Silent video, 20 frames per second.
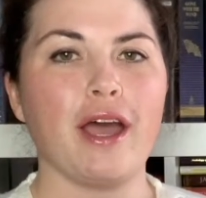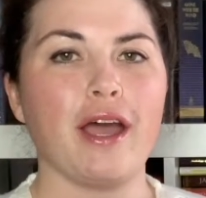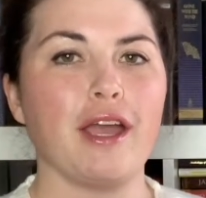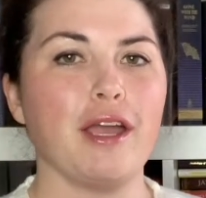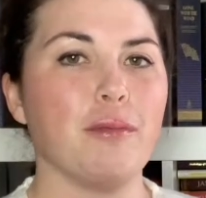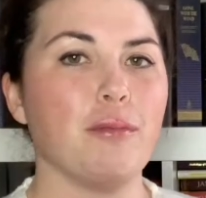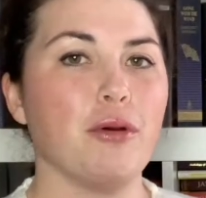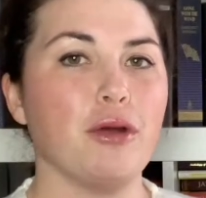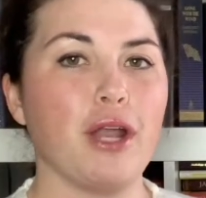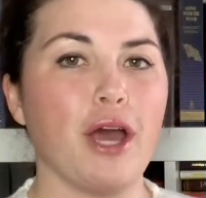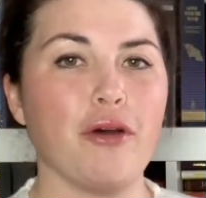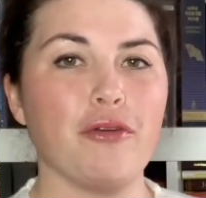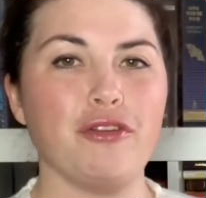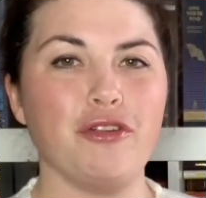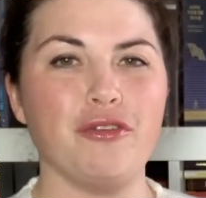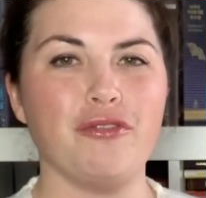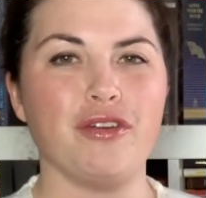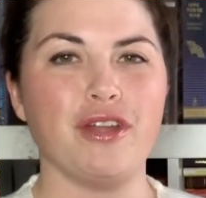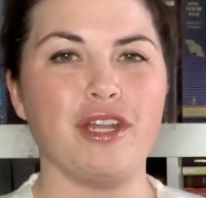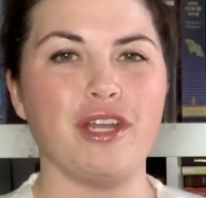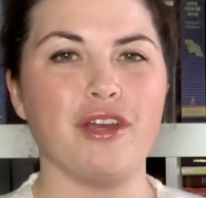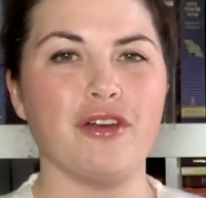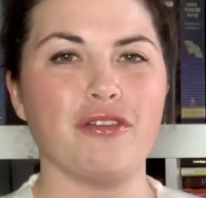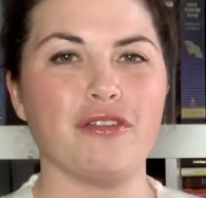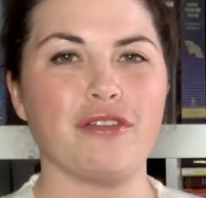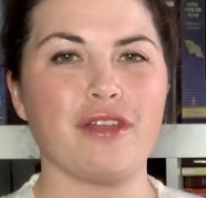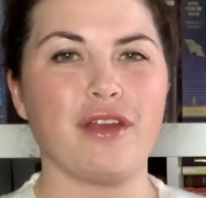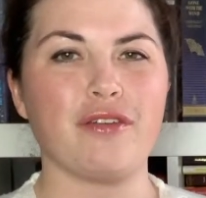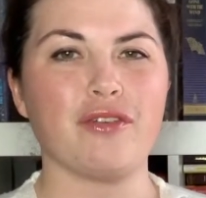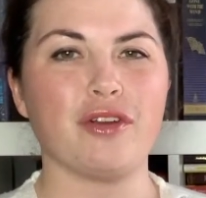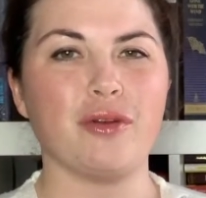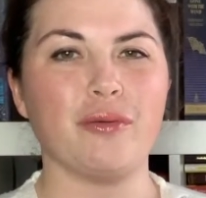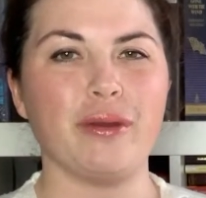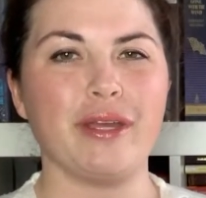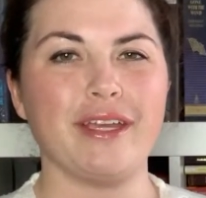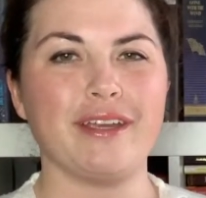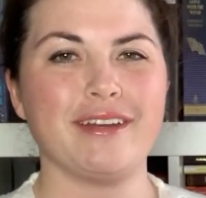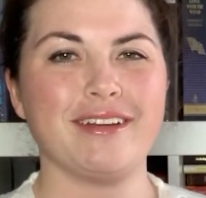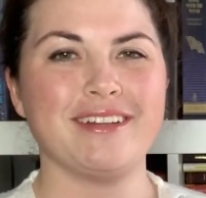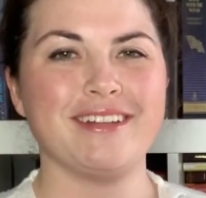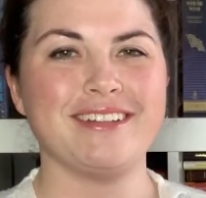I put out new videos every week.